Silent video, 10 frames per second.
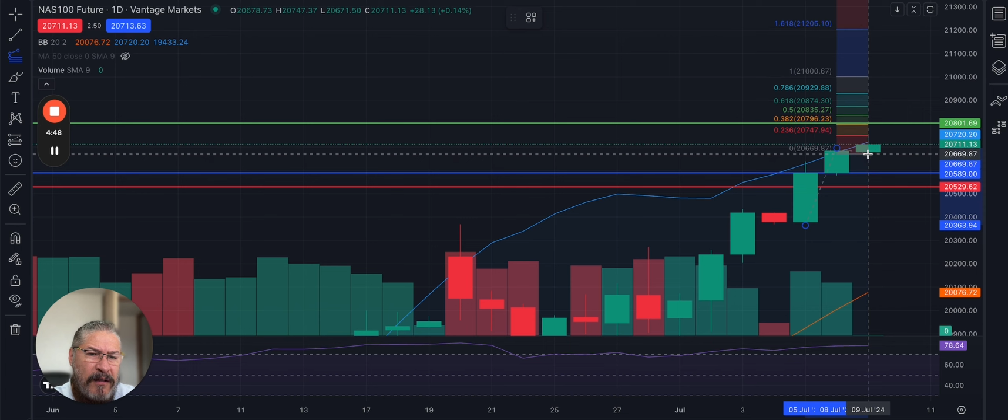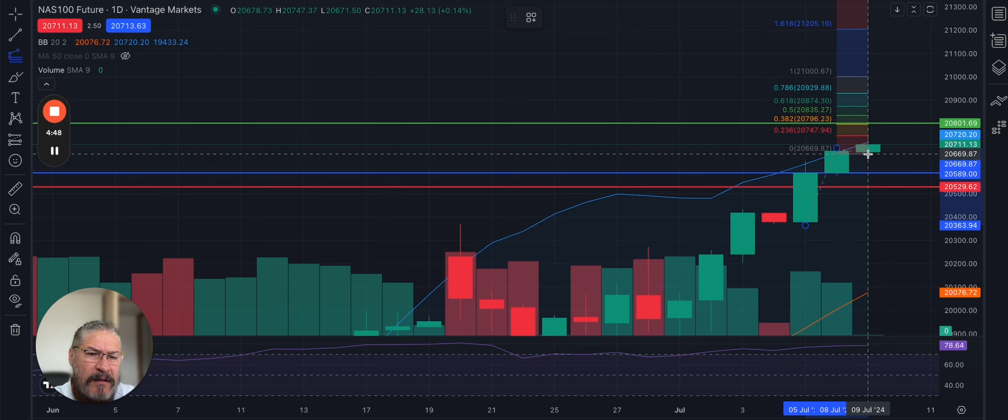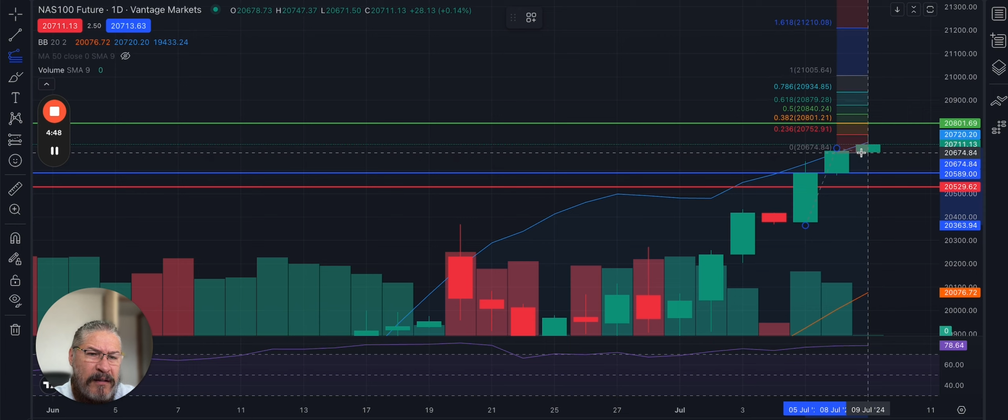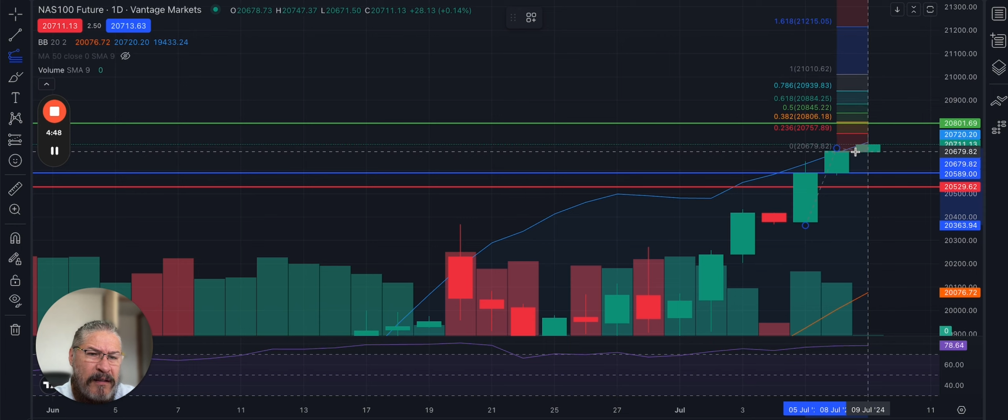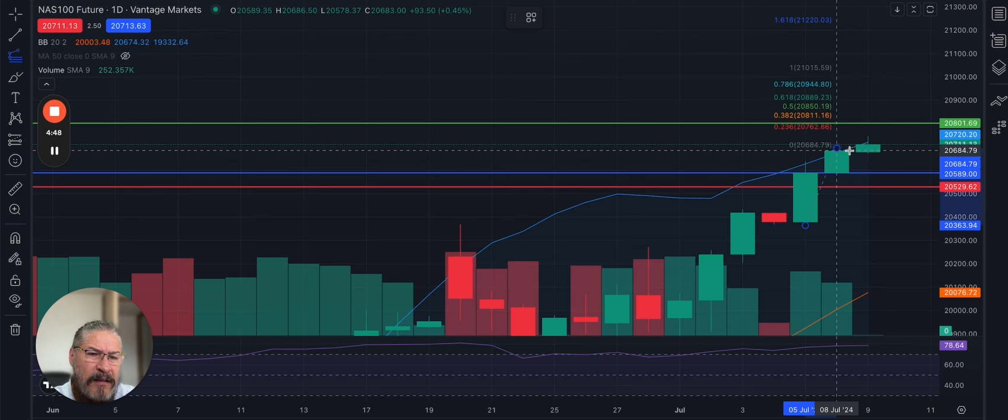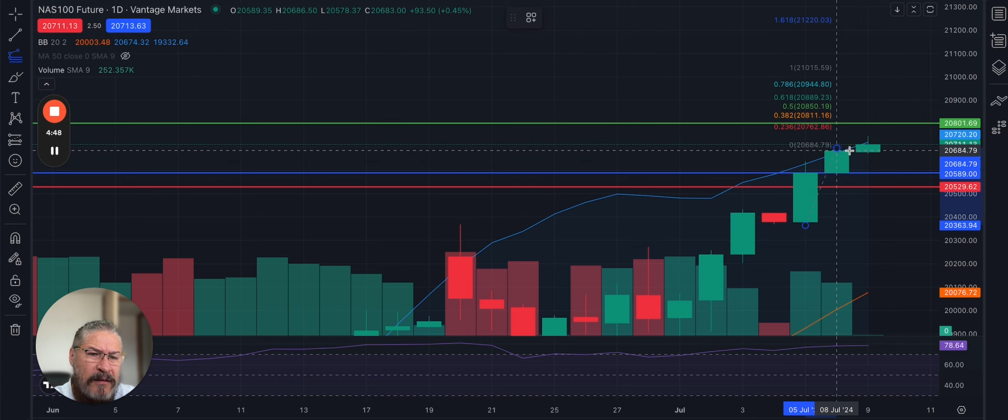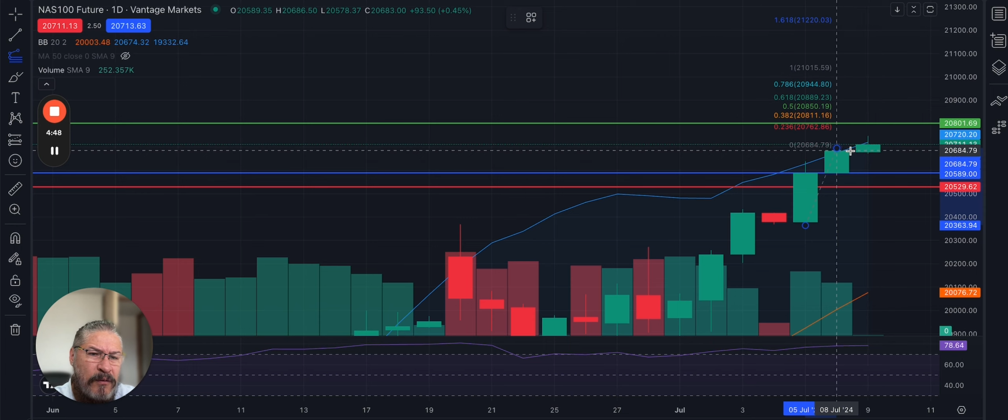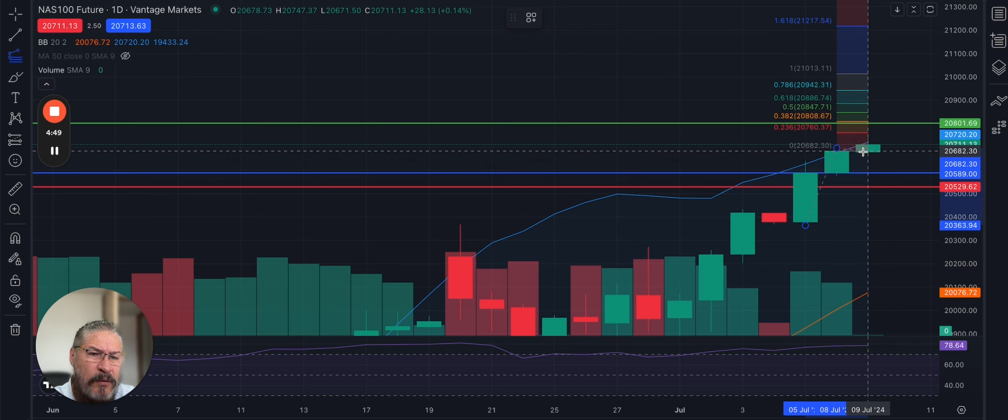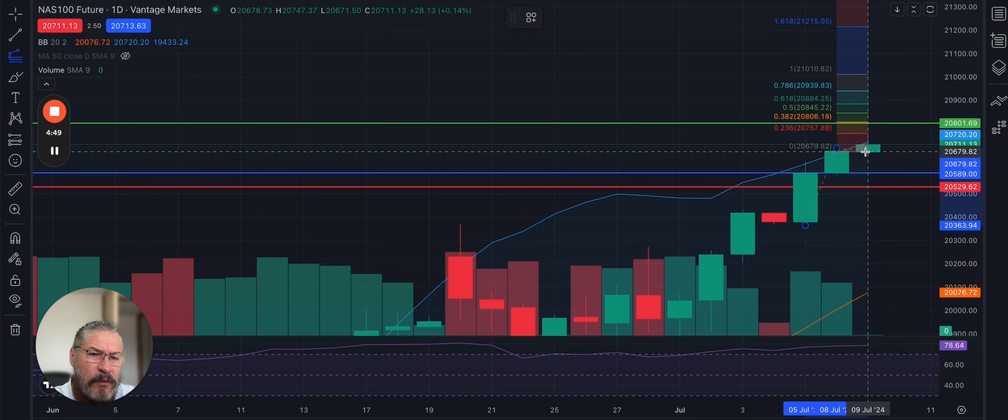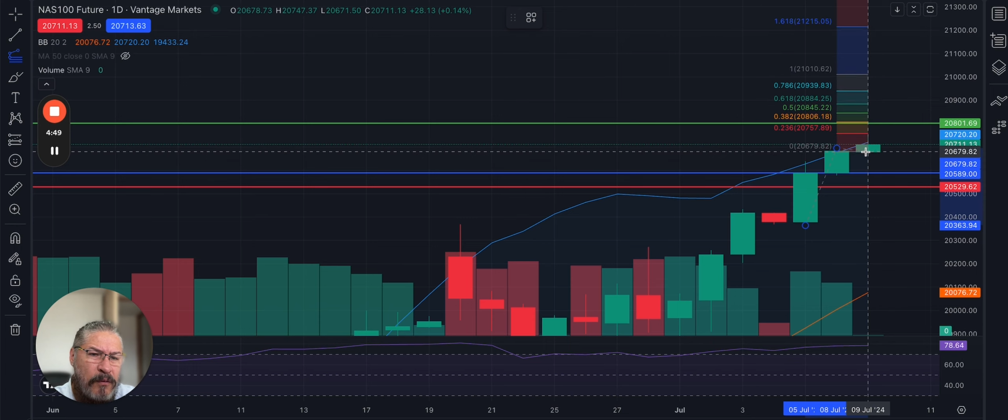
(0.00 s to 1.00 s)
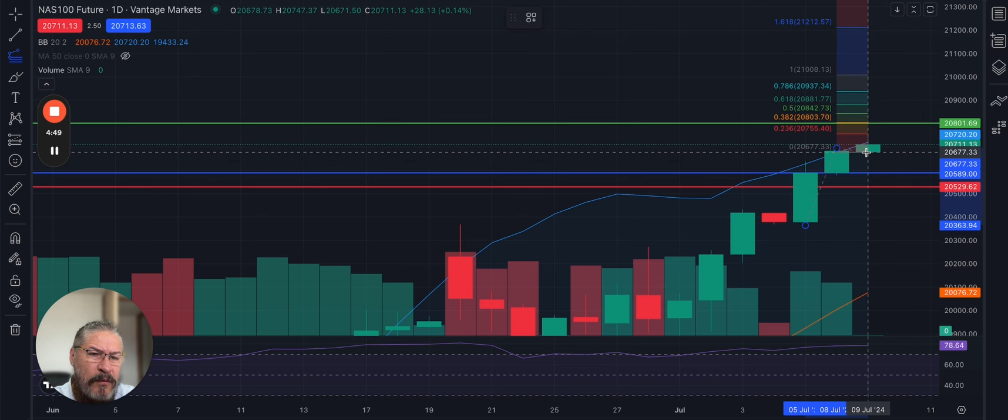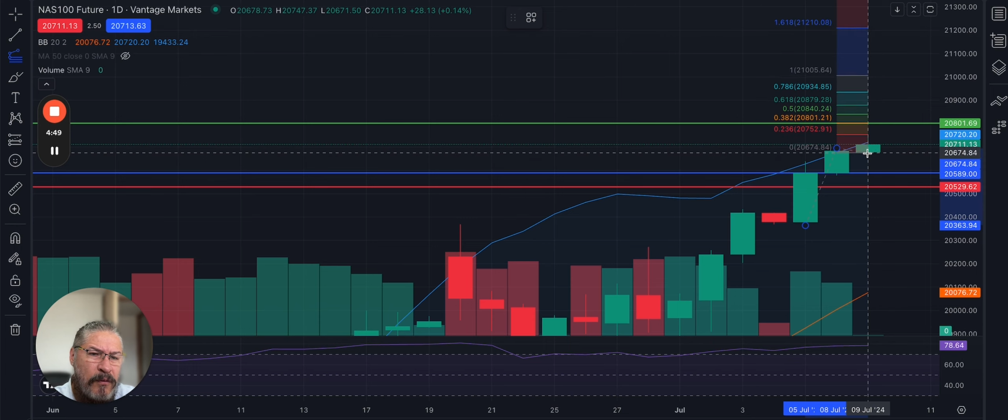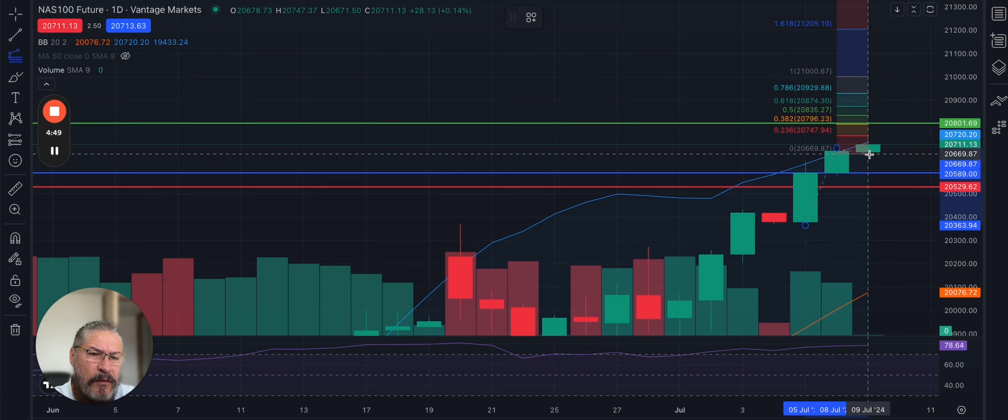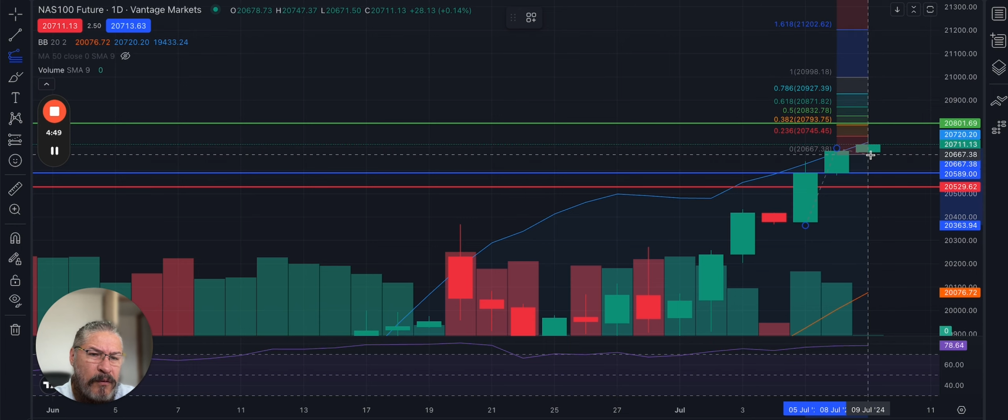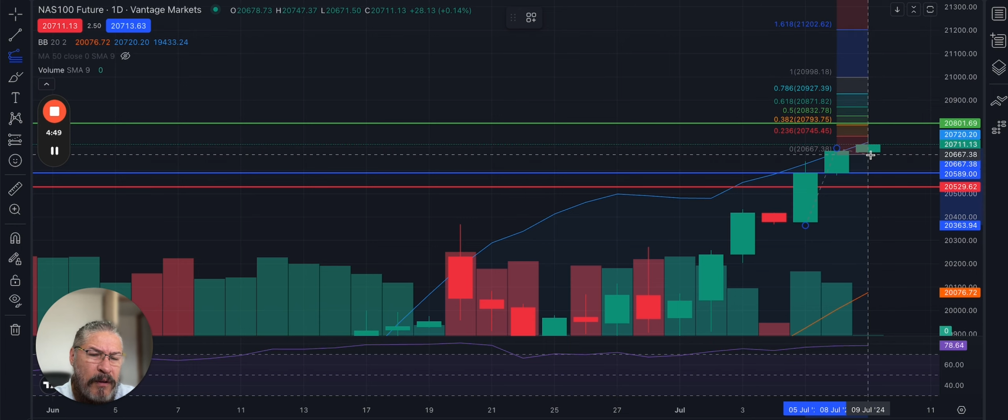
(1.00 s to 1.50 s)
the uh, the tool
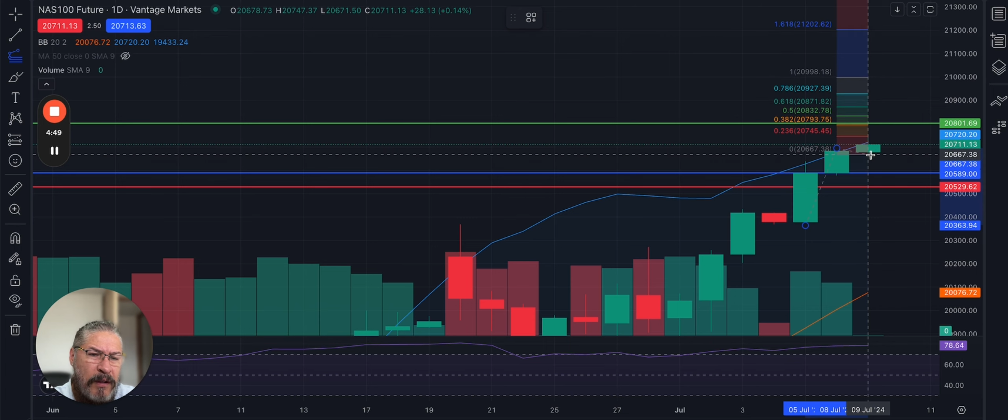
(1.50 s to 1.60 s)
to